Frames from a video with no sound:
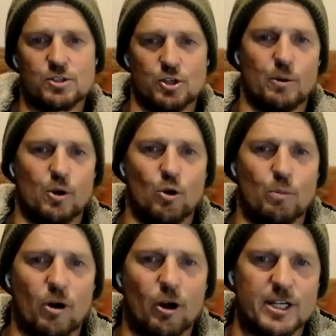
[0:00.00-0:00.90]
super
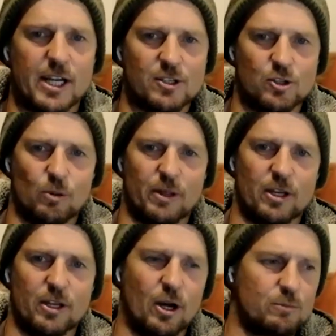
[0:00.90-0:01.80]
cool project, because
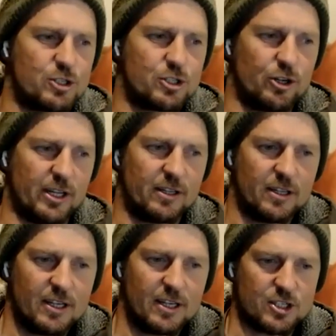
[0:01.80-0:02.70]
normally, I'm shooting
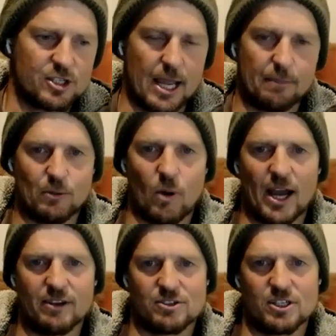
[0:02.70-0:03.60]
just empty
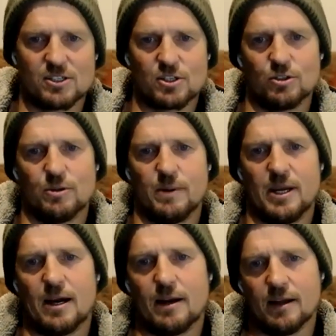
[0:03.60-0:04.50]
waves, and it's good to
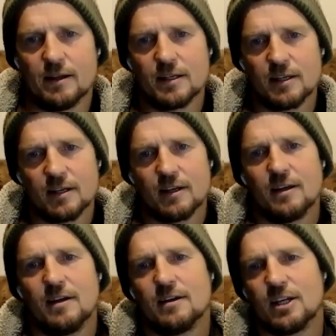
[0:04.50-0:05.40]
be able to
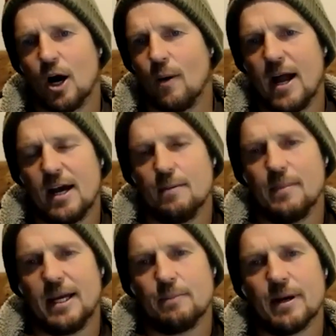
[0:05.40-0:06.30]
go out
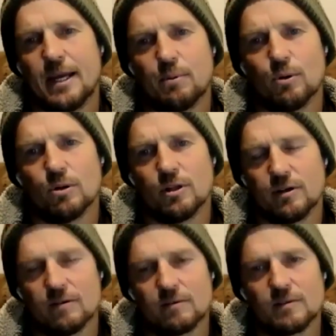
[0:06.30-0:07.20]
and meet people
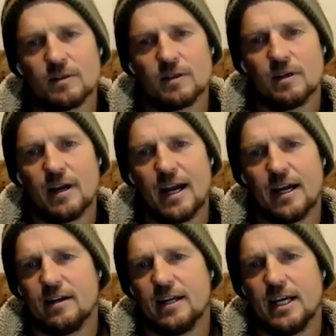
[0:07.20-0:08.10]

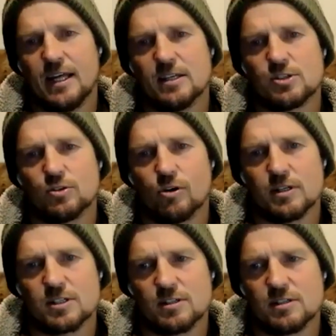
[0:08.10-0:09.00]
and hear their
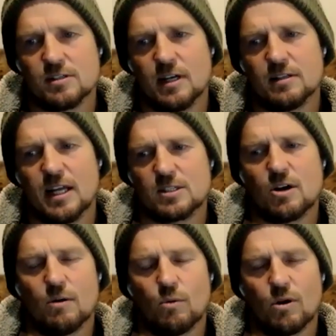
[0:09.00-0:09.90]
stories, because
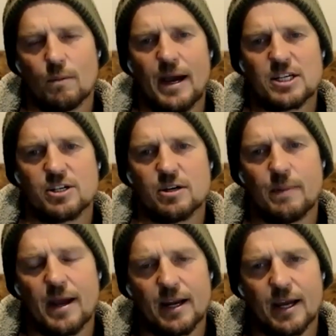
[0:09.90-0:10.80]
that's kind of what I'm passionate
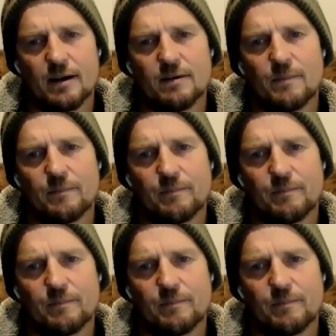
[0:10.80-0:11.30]
about now.